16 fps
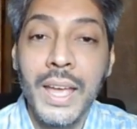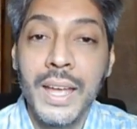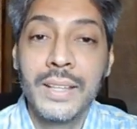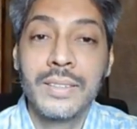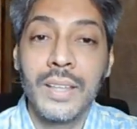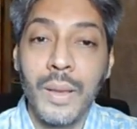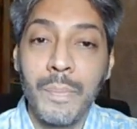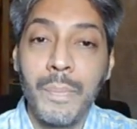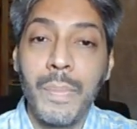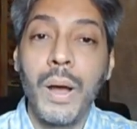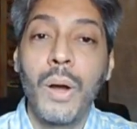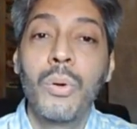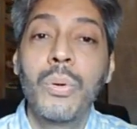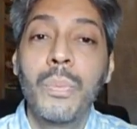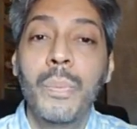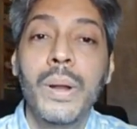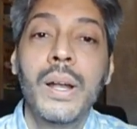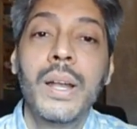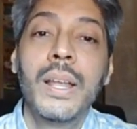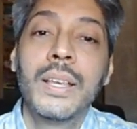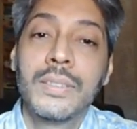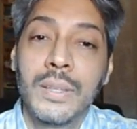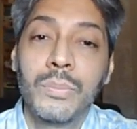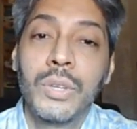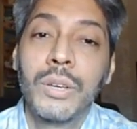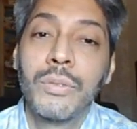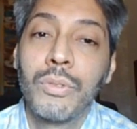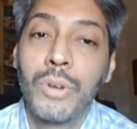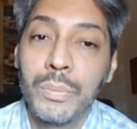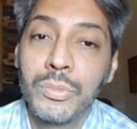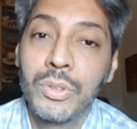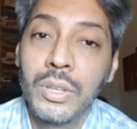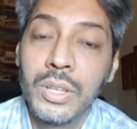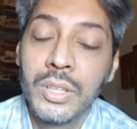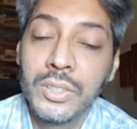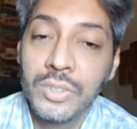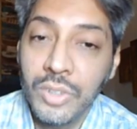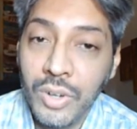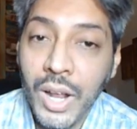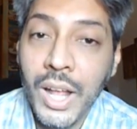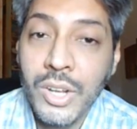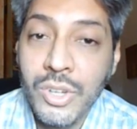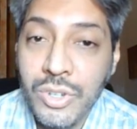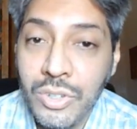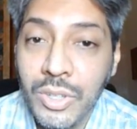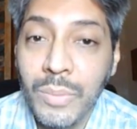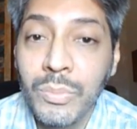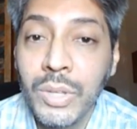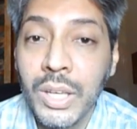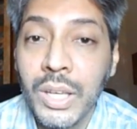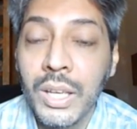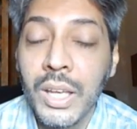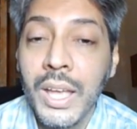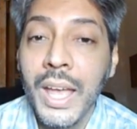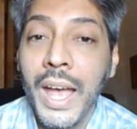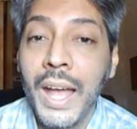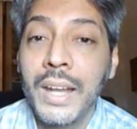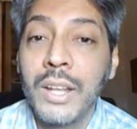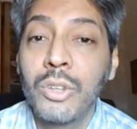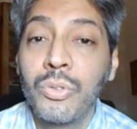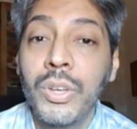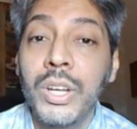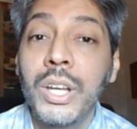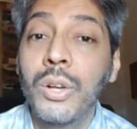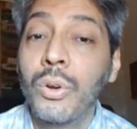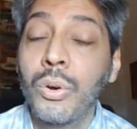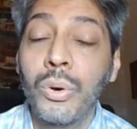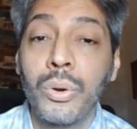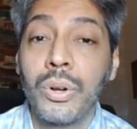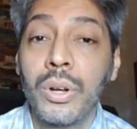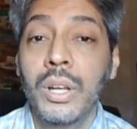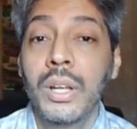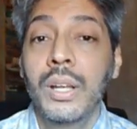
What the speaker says: It's about building something from scratch, something at its very core.